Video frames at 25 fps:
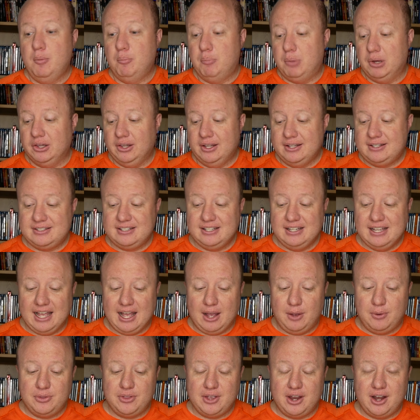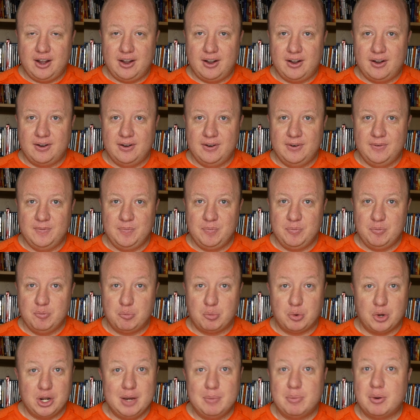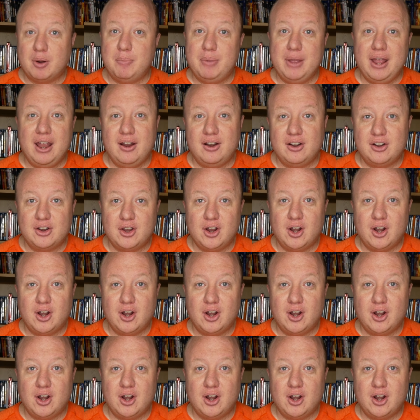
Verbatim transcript: But let's see how their pre-prepared